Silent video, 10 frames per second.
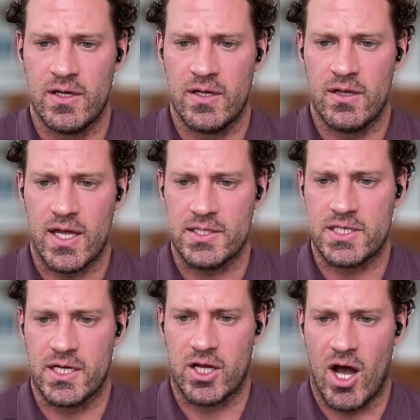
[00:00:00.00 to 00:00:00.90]
and it's
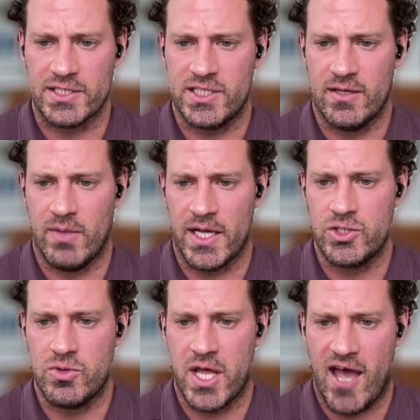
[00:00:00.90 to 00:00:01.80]
going to cost them like
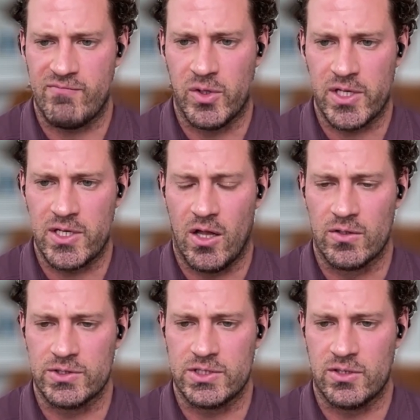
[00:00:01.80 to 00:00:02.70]
$2.5 million
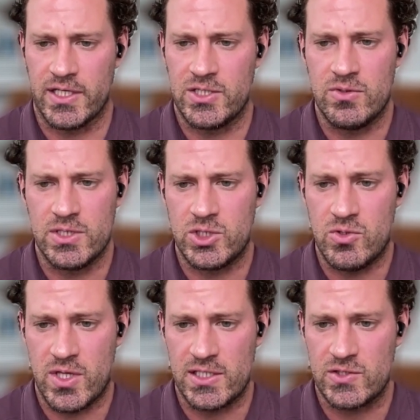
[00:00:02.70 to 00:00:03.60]
to like do these two things,